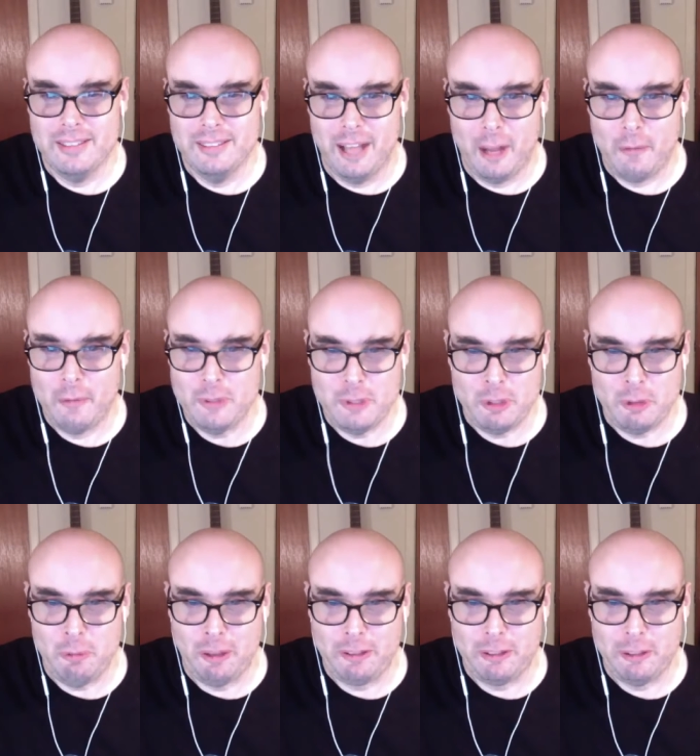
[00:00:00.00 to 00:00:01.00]
I was
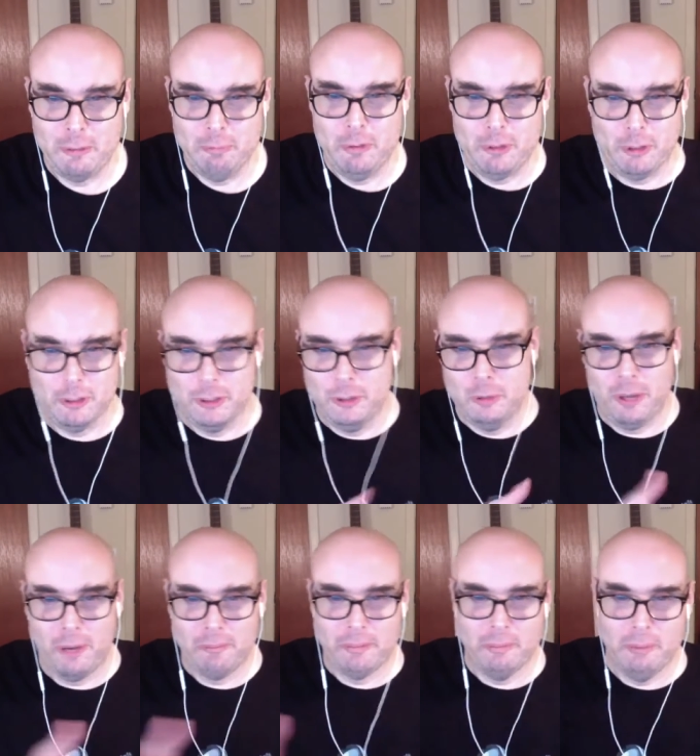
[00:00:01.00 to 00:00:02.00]
expecting Miserlou
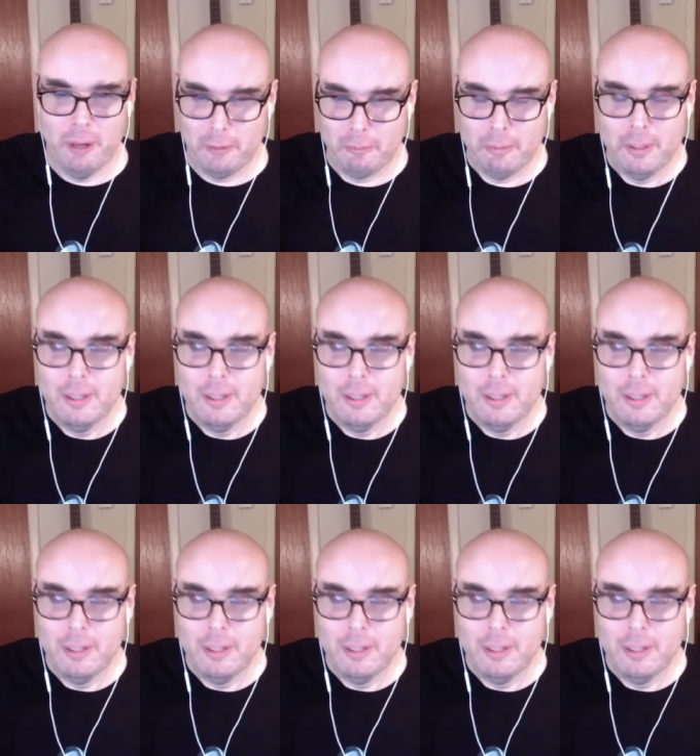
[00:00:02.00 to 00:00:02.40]
top to bottom.